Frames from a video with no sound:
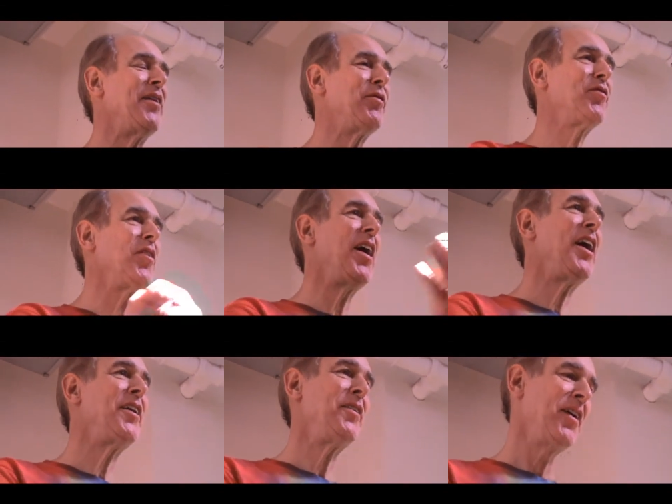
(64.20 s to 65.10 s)
I have a Yeah.
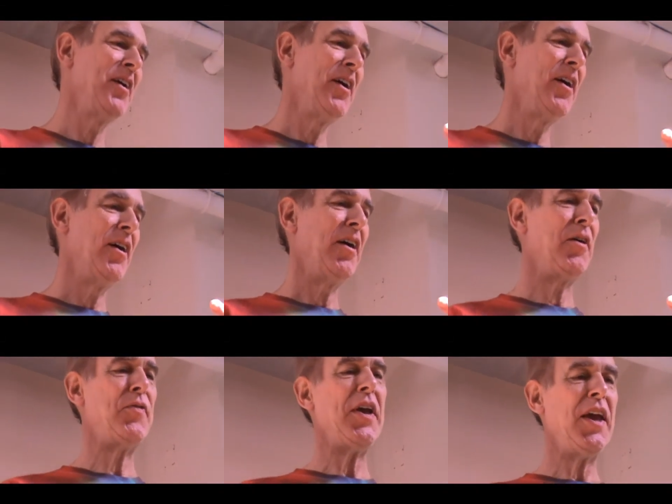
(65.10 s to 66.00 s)
slide
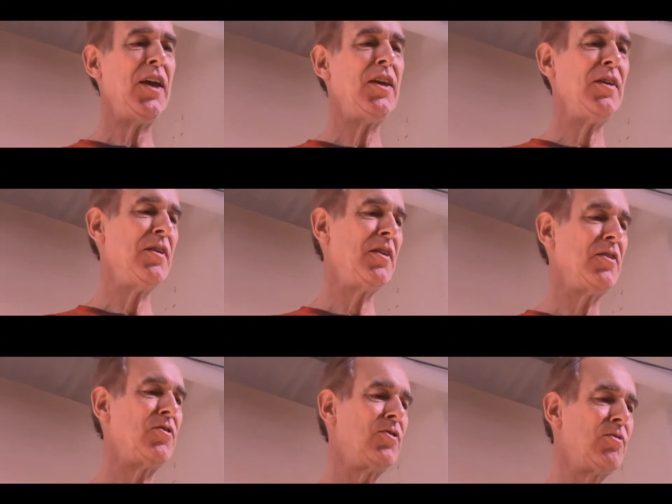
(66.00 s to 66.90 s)
of a
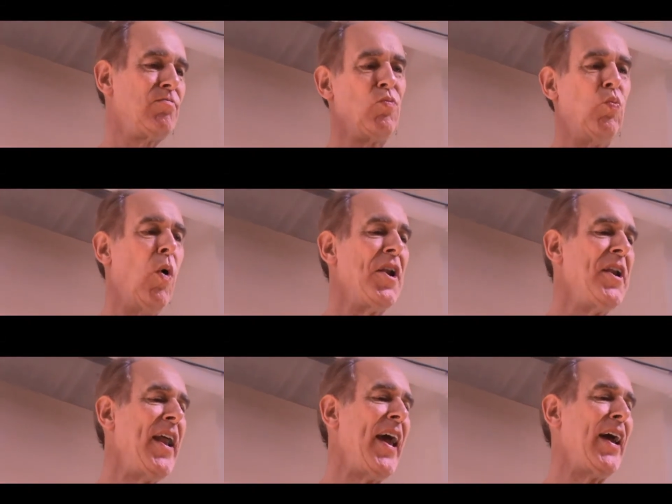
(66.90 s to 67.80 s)
one
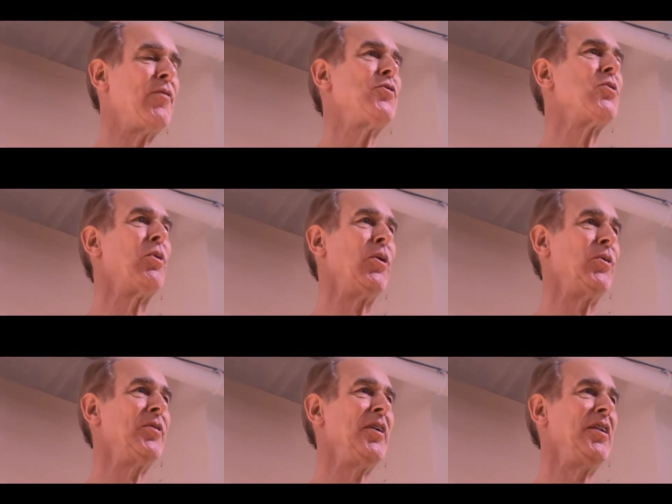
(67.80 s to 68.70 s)
and a half year
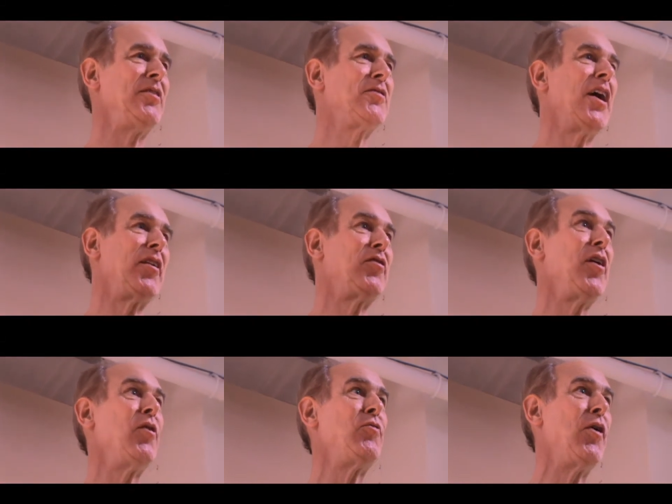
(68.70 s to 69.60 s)
old, and he's got a
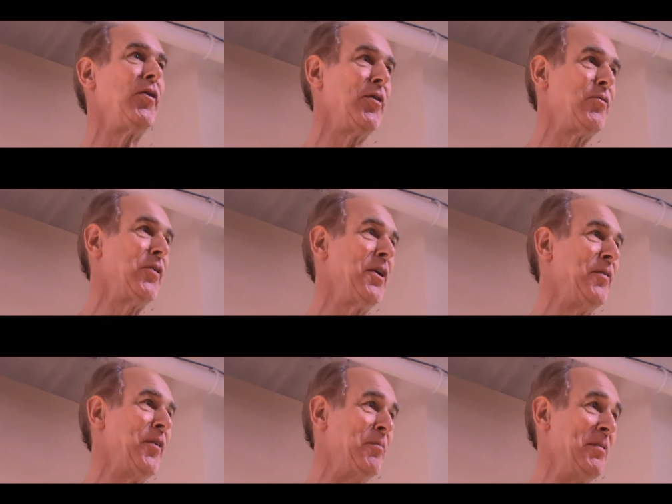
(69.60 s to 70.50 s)
cell phone in front
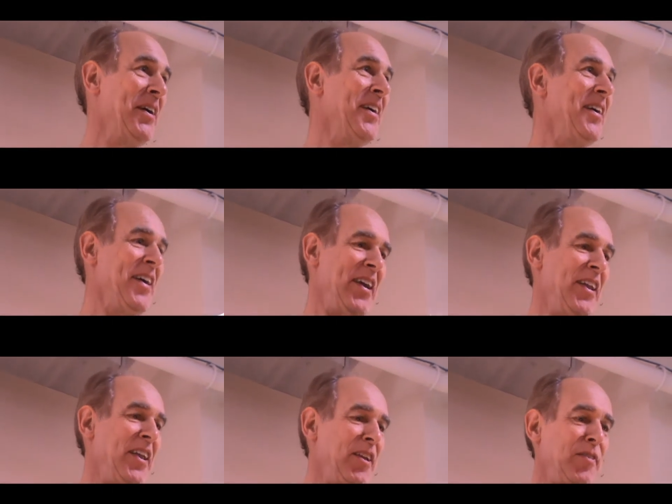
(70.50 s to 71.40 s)
of him,
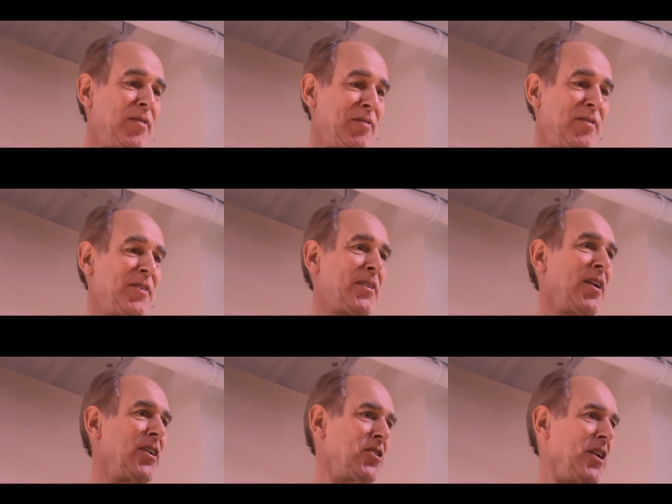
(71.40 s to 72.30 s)
and he's
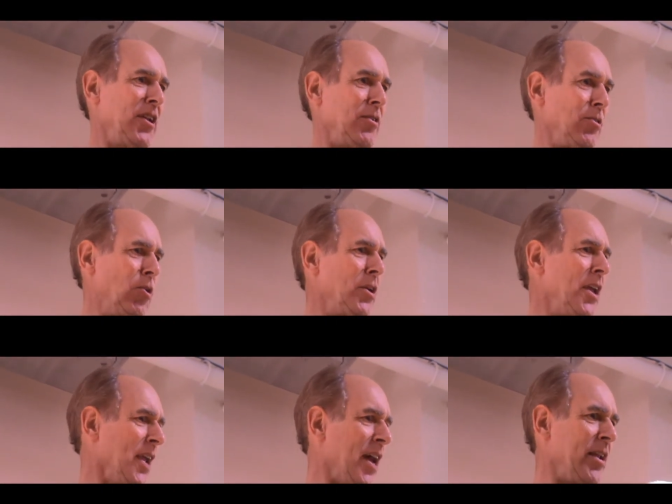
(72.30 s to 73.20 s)
touching it and
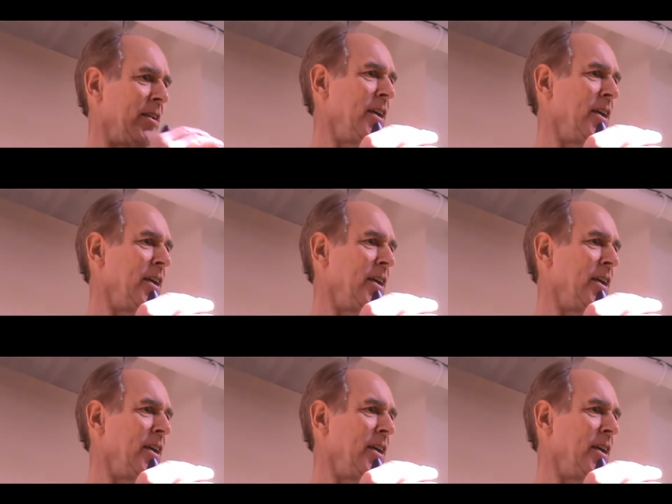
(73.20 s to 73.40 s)
looking at it